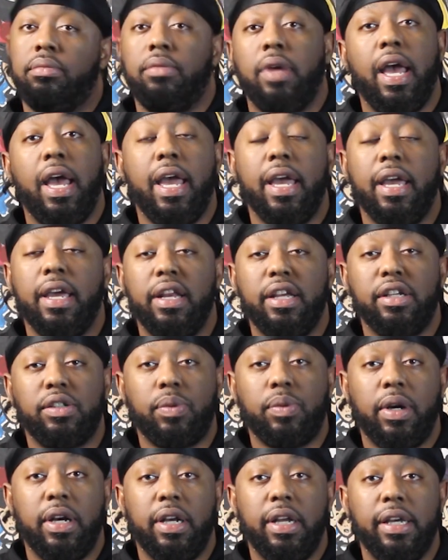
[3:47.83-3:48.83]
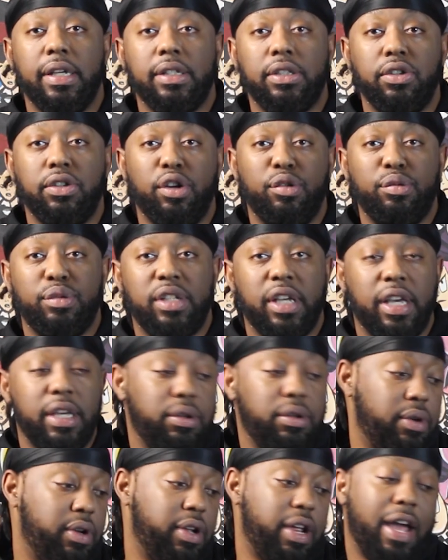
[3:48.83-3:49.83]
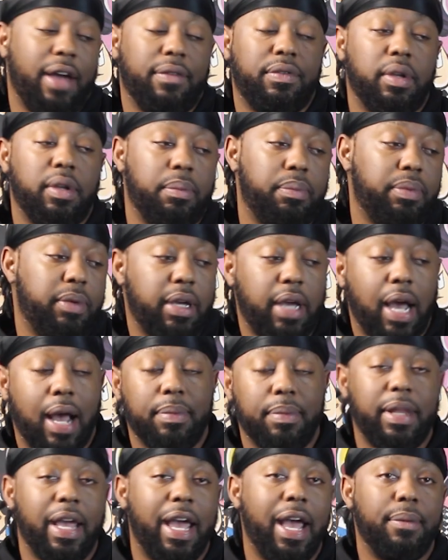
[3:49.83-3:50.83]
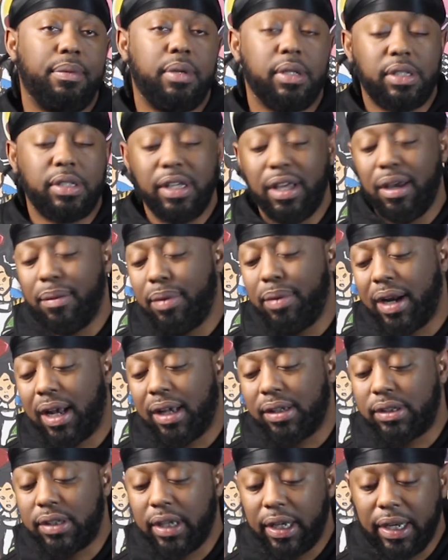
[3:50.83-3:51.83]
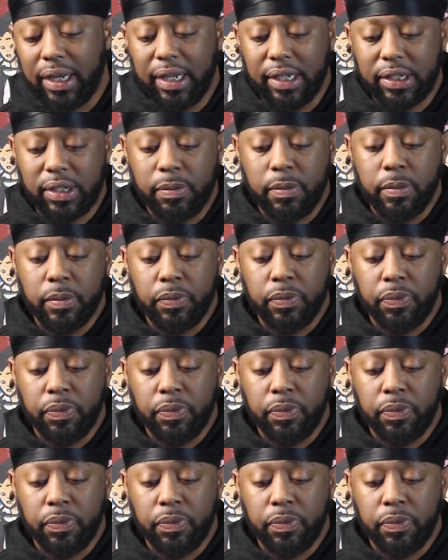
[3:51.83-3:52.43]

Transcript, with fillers: hey, it is what it is. You know what I'm saying? You're going to have to cop the app to see them. But I'll say this.